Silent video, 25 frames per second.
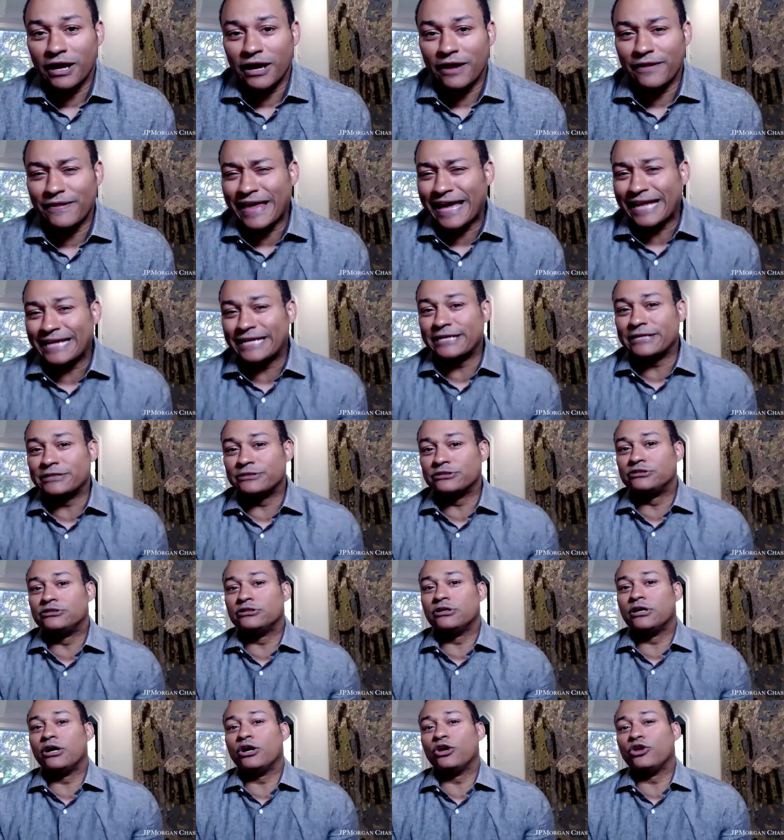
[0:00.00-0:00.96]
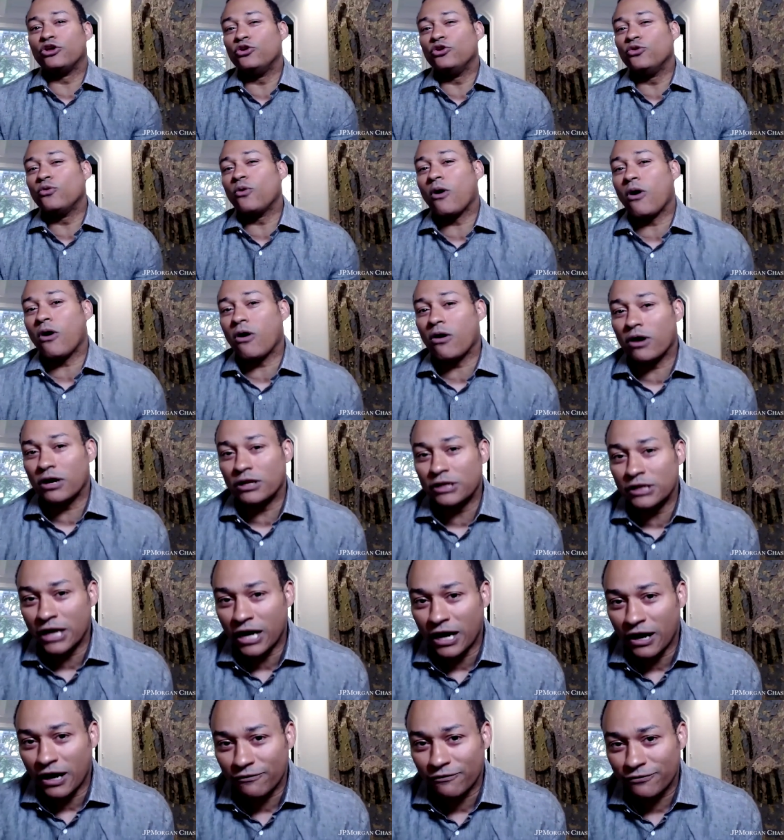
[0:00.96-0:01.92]
and that is you are
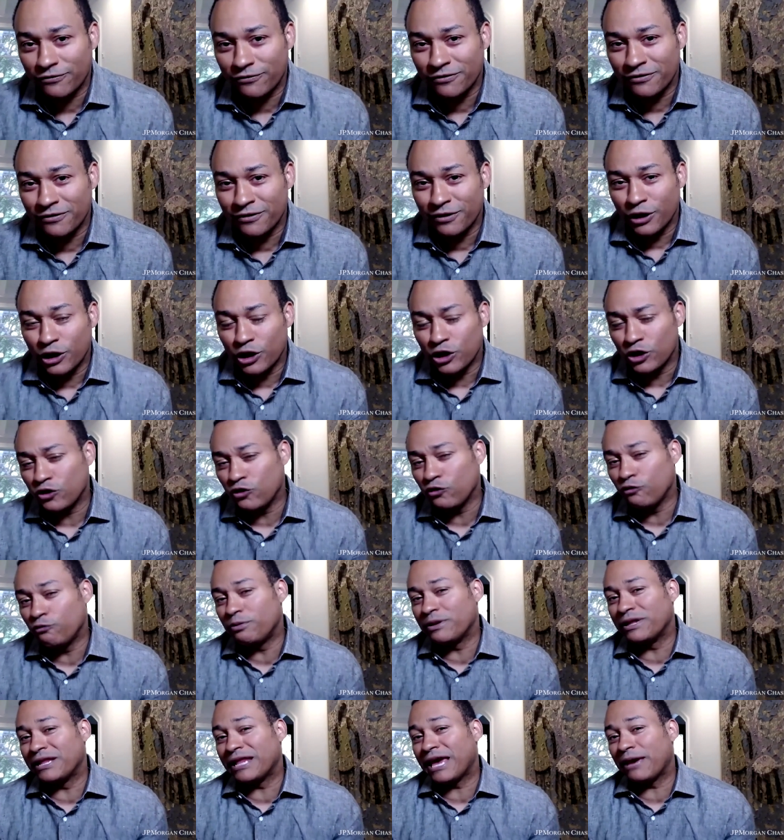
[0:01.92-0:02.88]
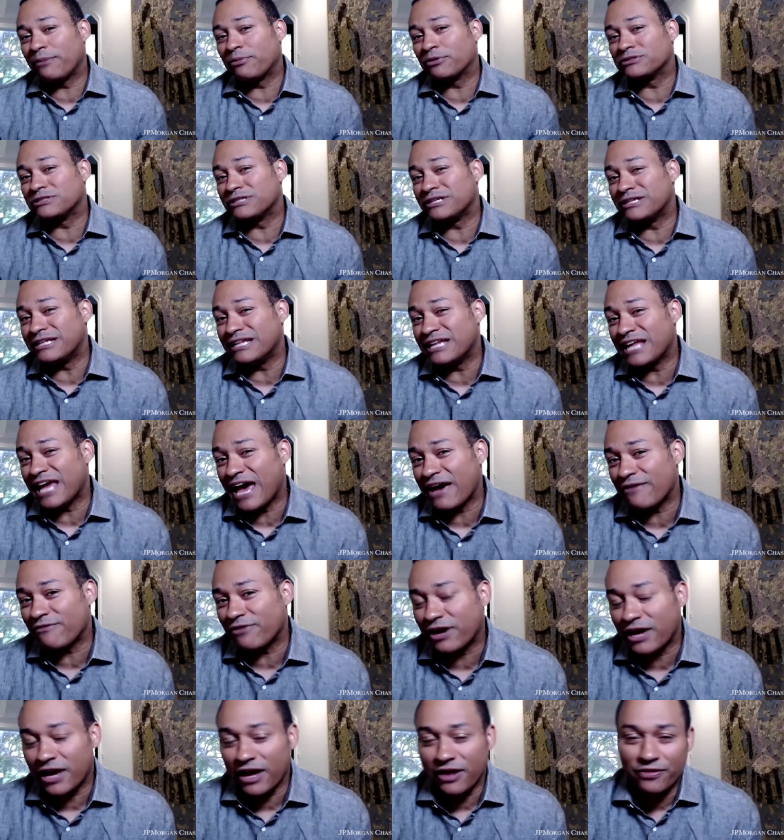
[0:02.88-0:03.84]
enough. You've been able to
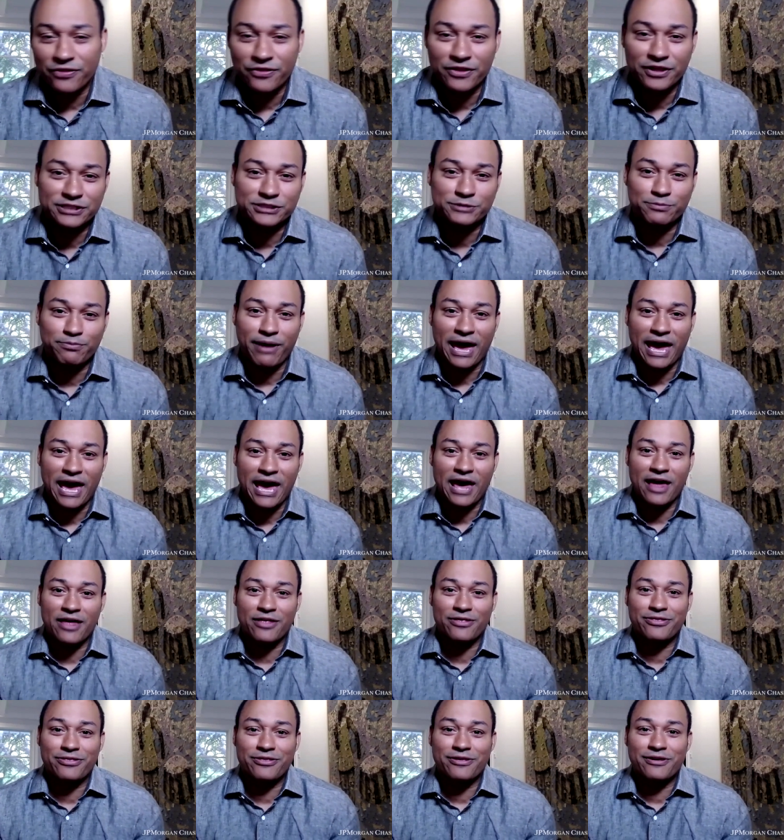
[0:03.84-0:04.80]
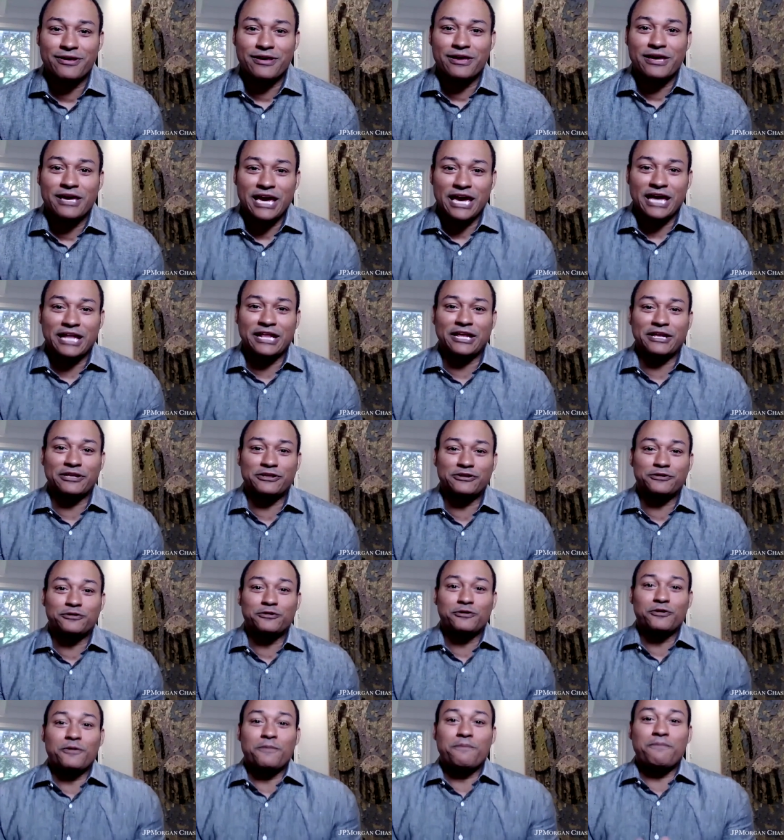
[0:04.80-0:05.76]
navigate this path and it's
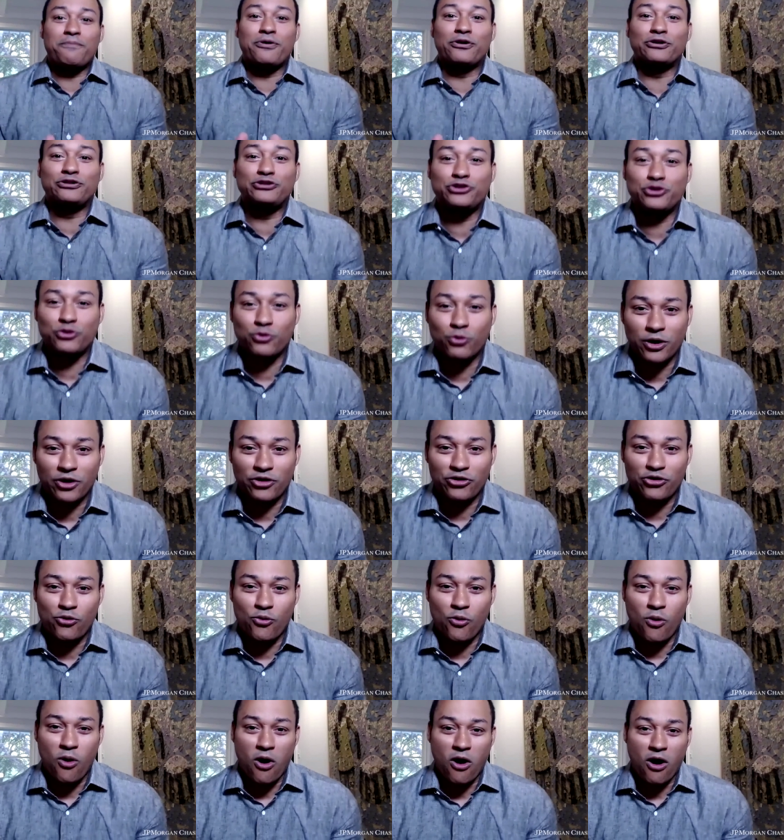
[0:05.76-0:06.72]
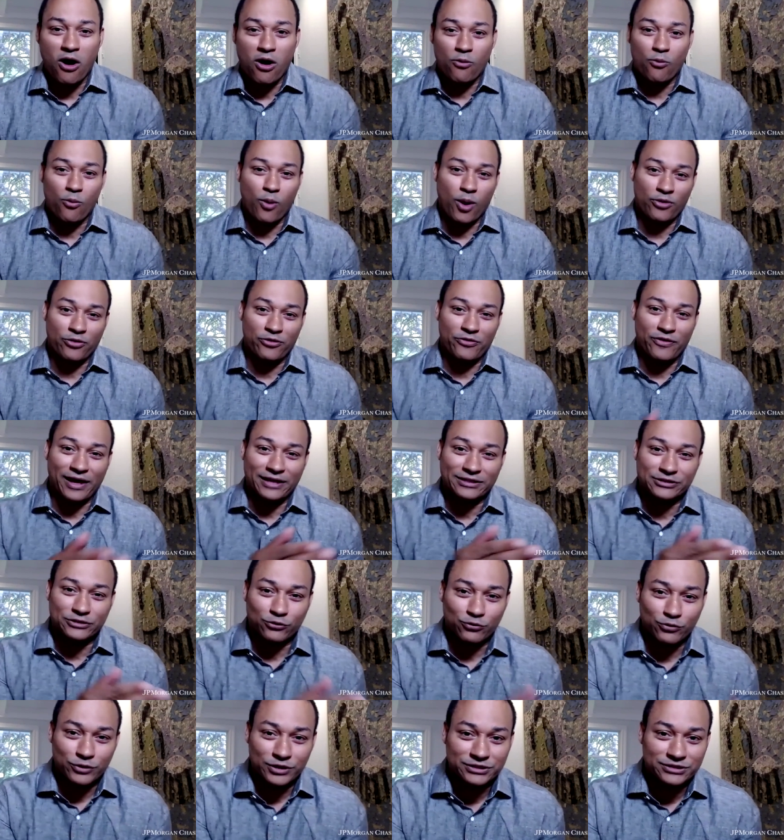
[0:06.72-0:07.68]
put you where you are, whether
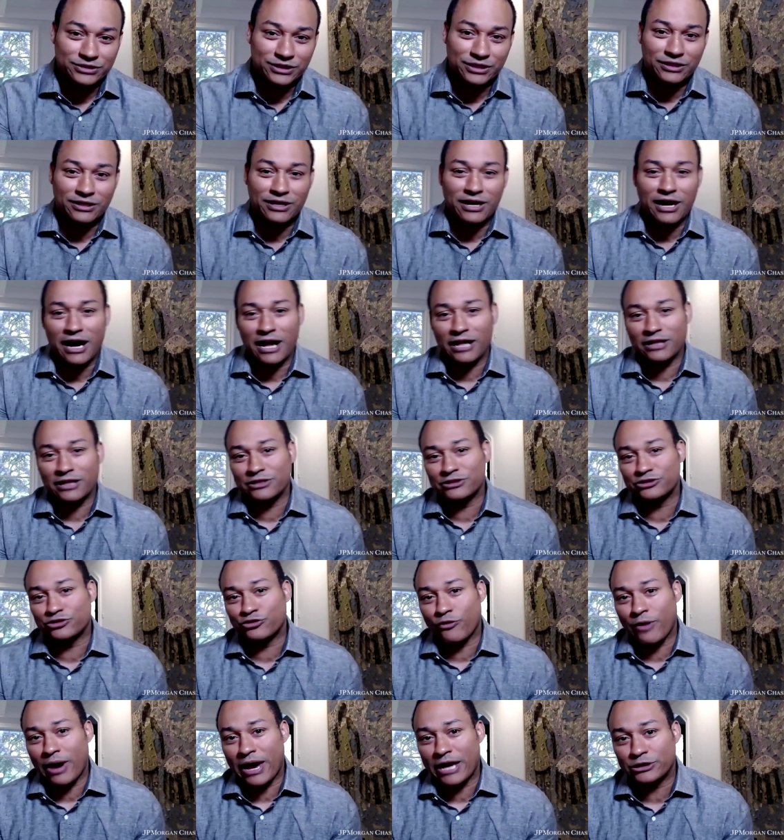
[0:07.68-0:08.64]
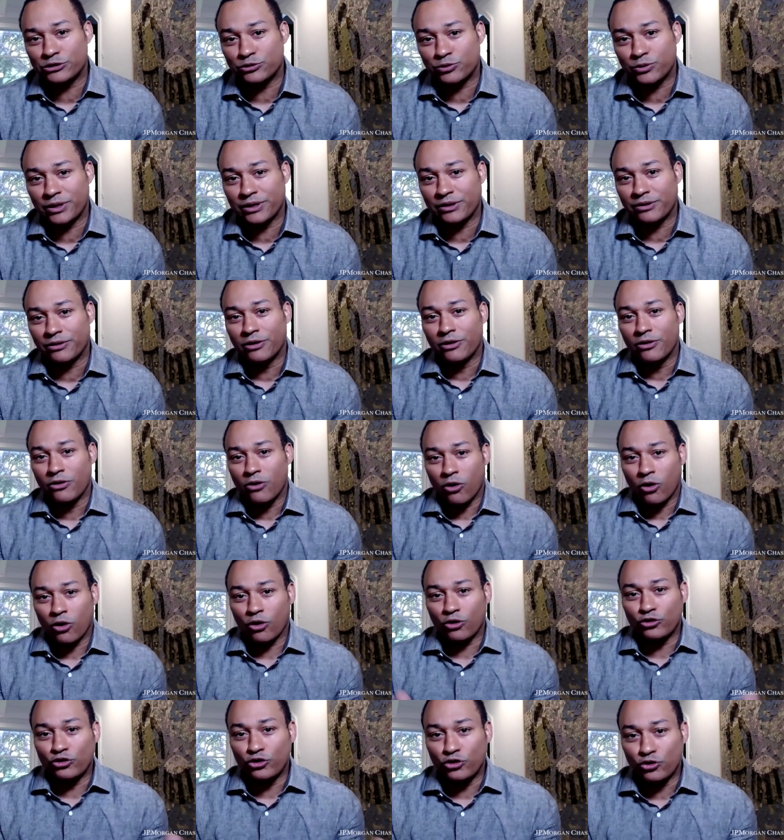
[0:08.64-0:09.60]
that's a recent college graduate
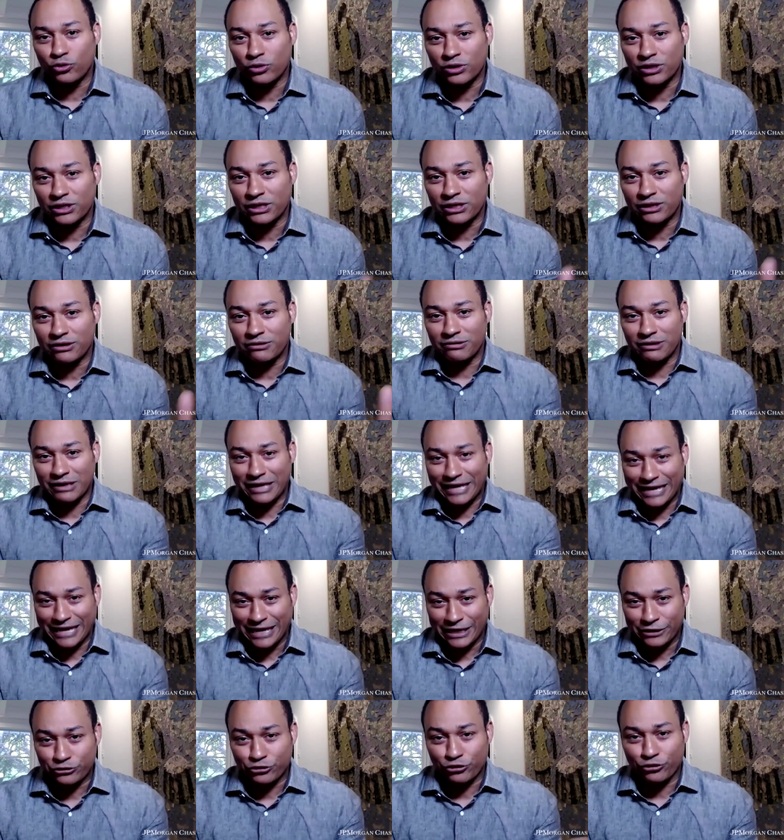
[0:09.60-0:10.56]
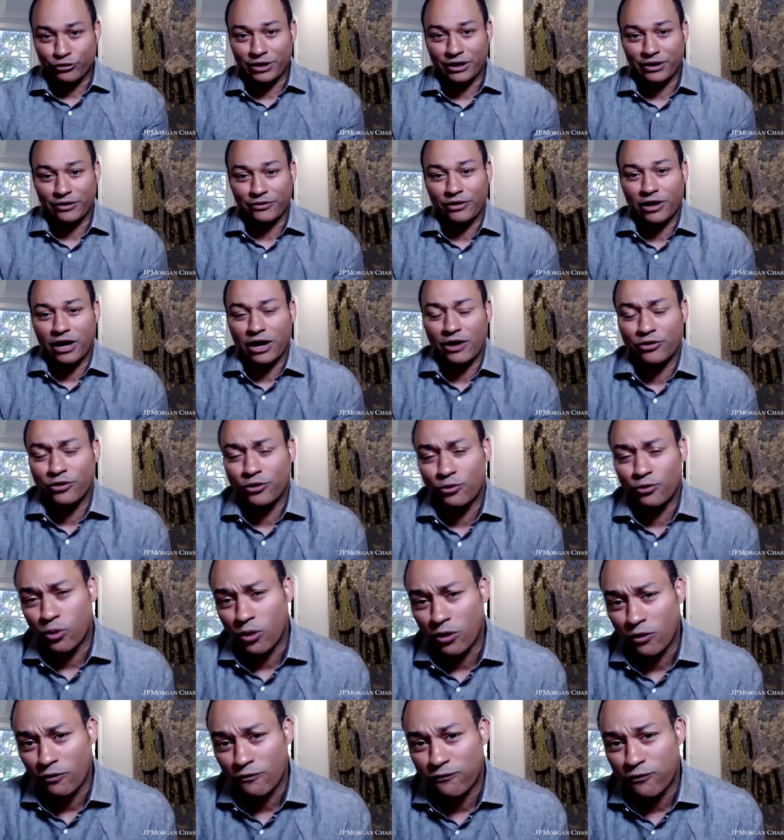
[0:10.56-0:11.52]
or newly entering uh, the
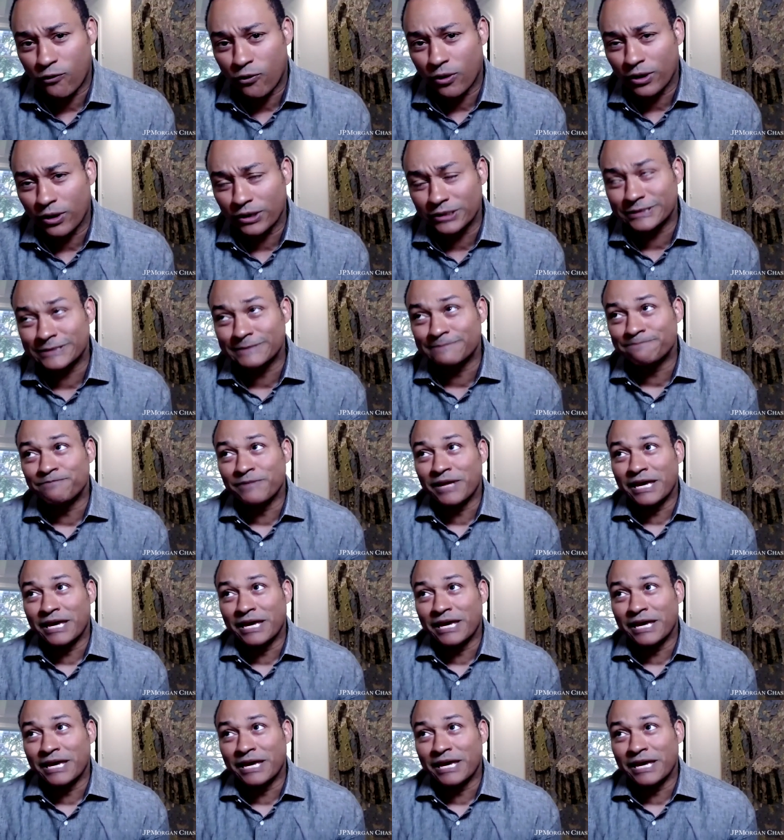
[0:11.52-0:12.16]
workforce.